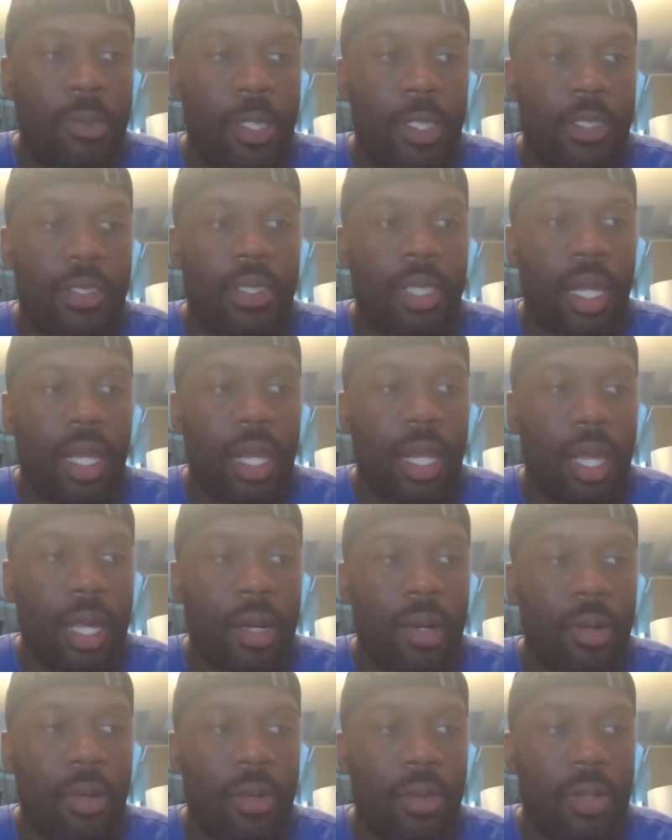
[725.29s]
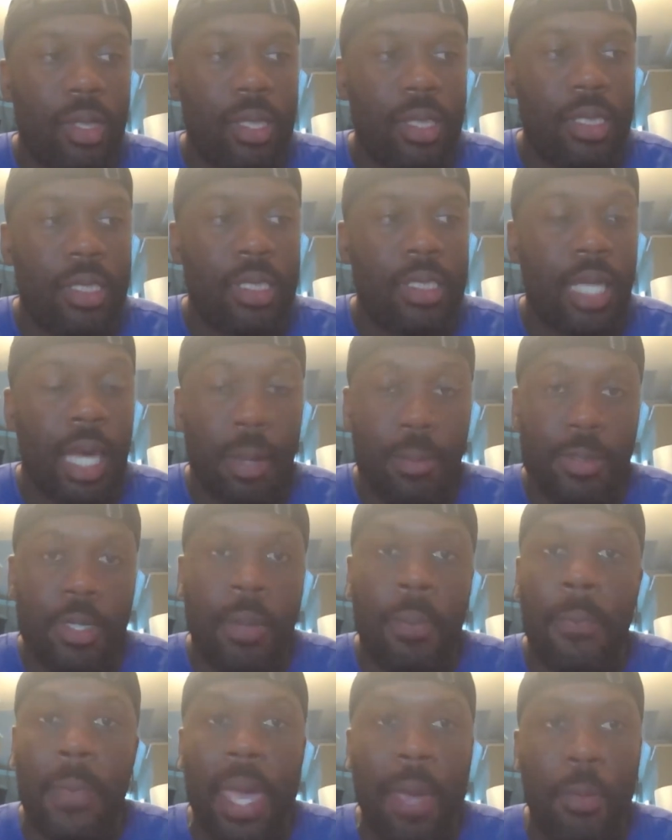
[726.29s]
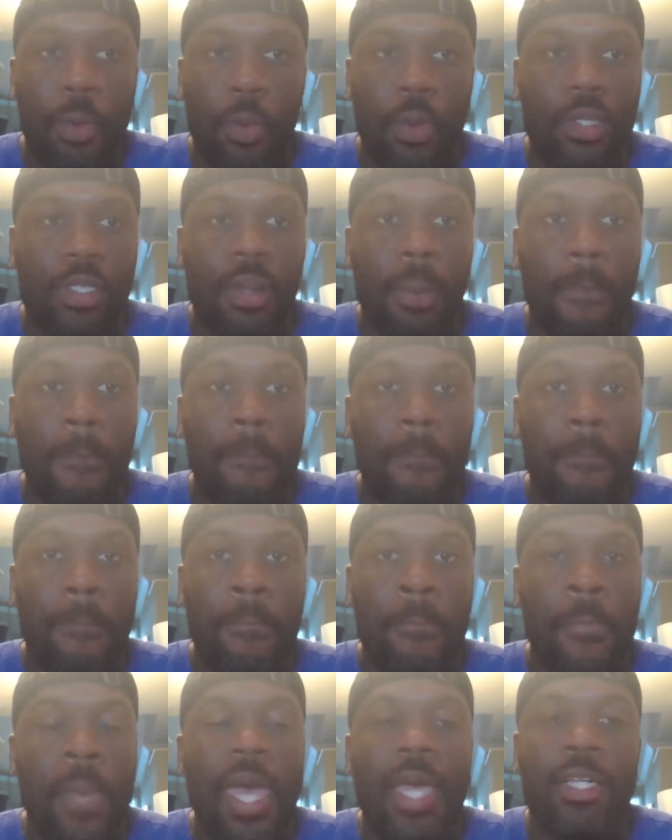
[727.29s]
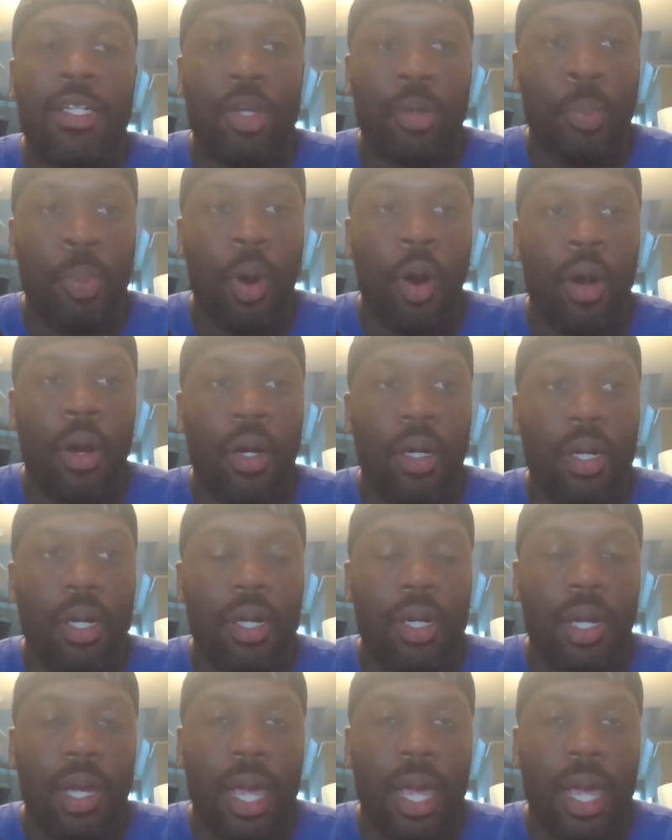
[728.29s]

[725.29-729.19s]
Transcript: just the little steps, and Mabel was a major part